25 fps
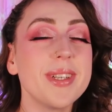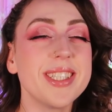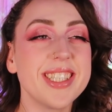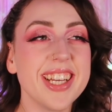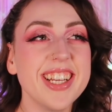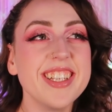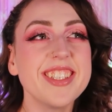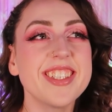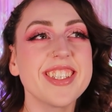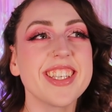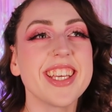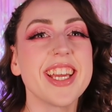
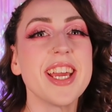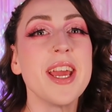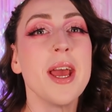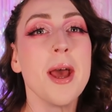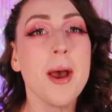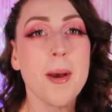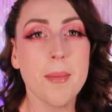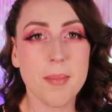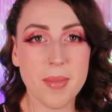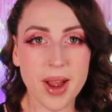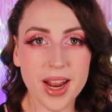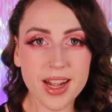potentially,
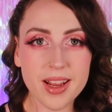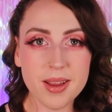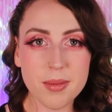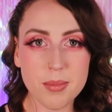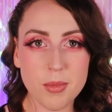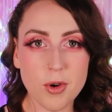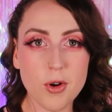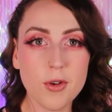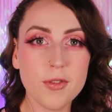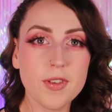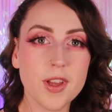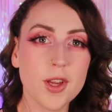Manny
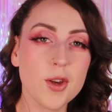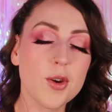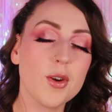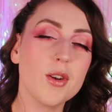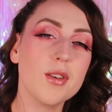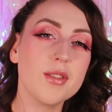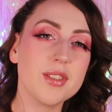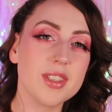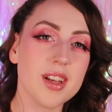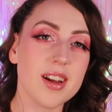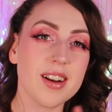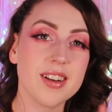and Morphe
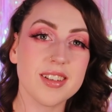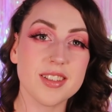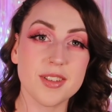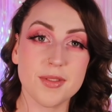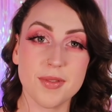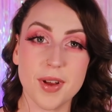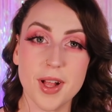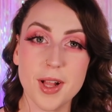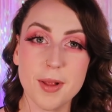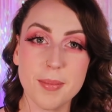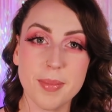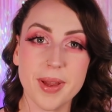could have started
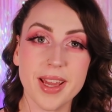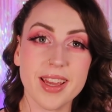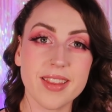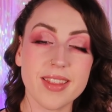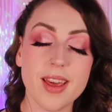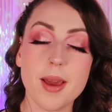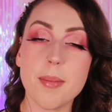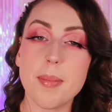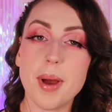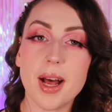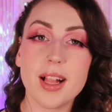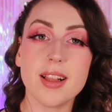developing
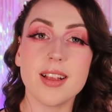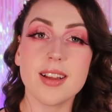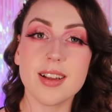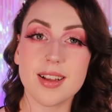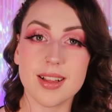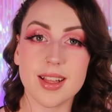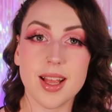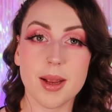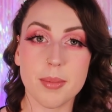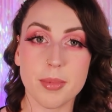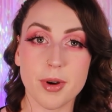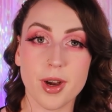their palette
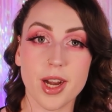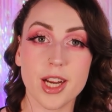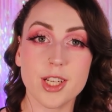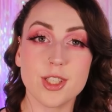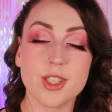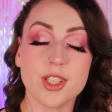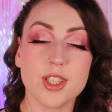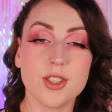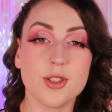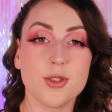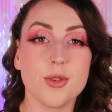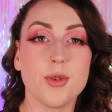
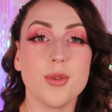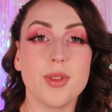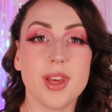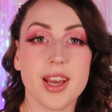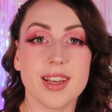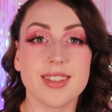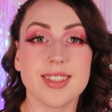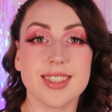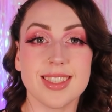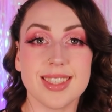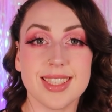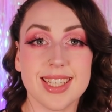collaboration in
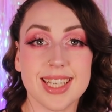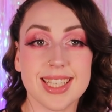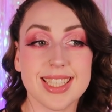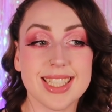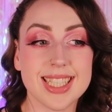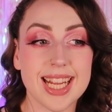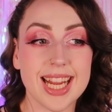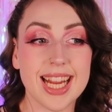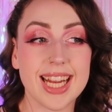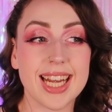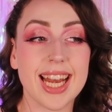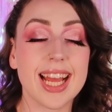
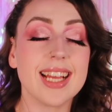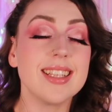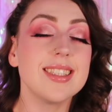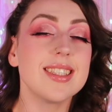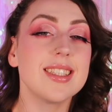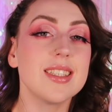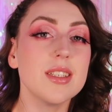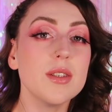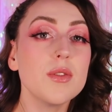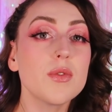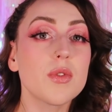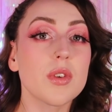2016
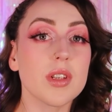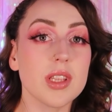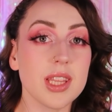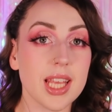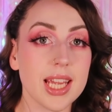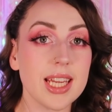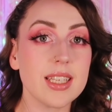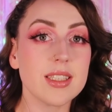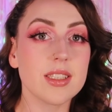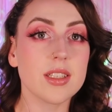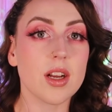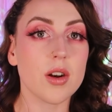and still
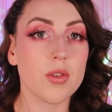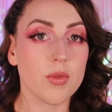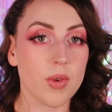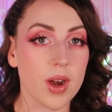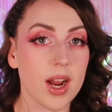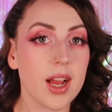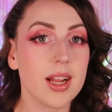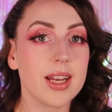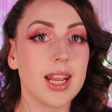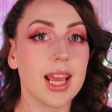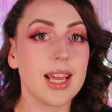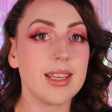released
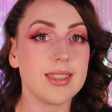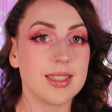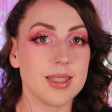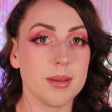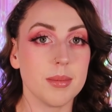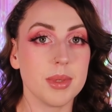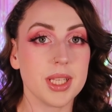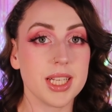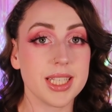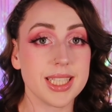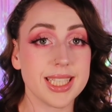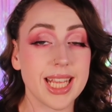around a
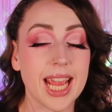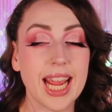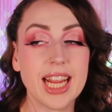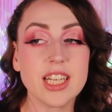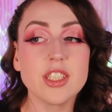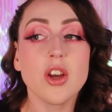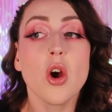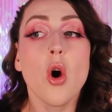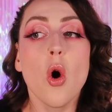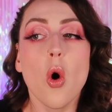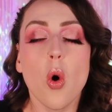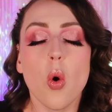similar
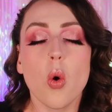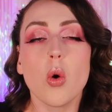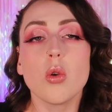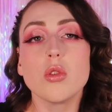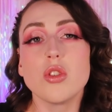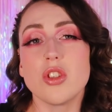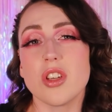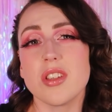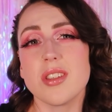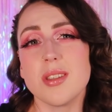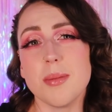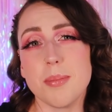date
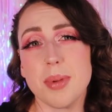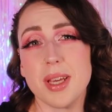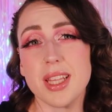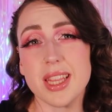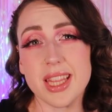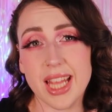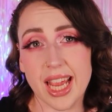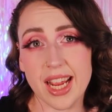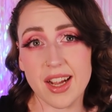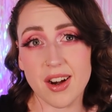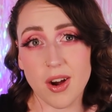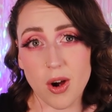or just a
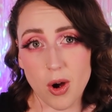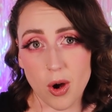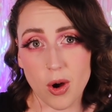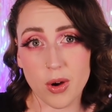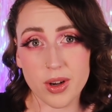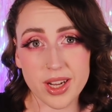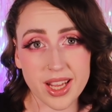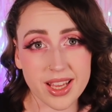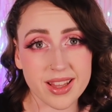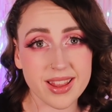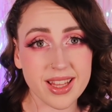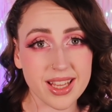bit later
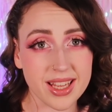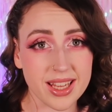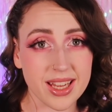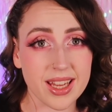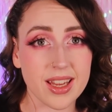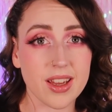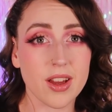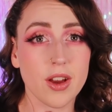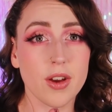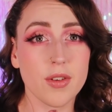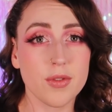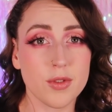on in the
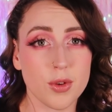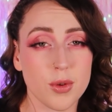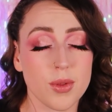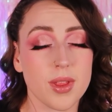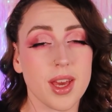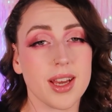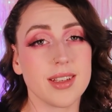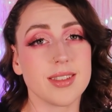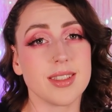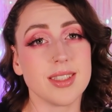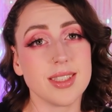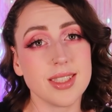year of
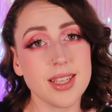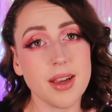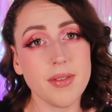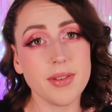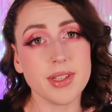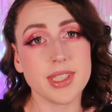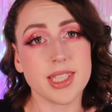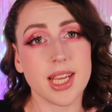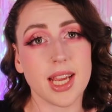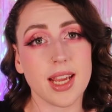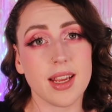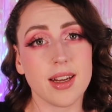
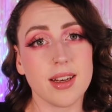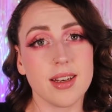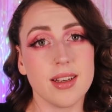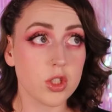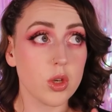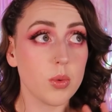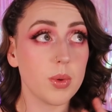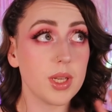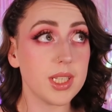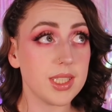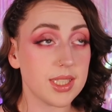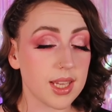2017.
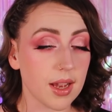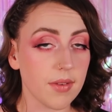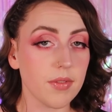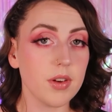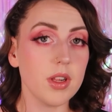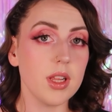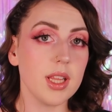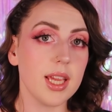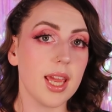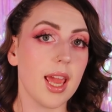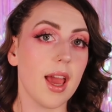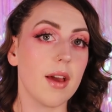So we
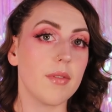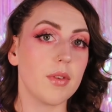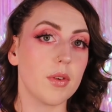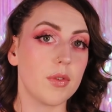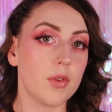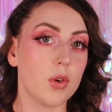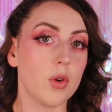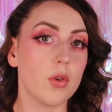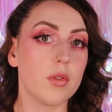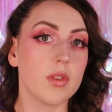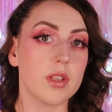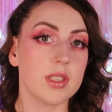definitely have a
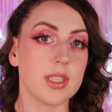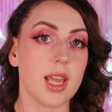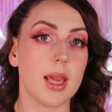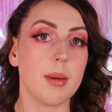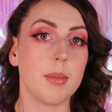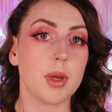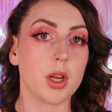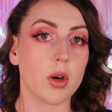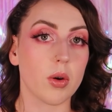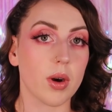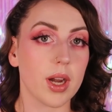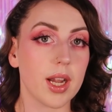few of the
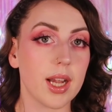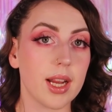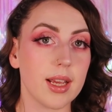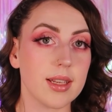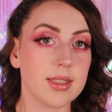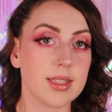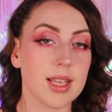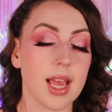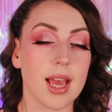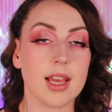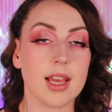same ingredients